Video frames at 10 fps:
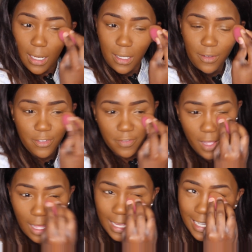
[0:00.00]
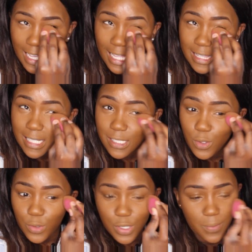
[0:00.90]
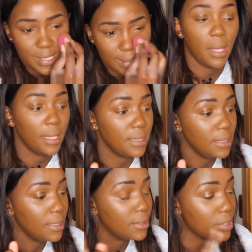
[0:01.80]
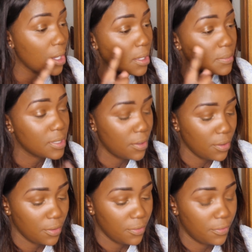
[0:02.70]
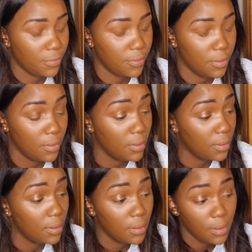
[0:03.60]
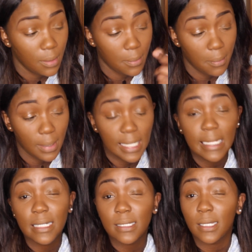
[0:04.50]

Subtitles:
Not too intense. And then in terms of my lid,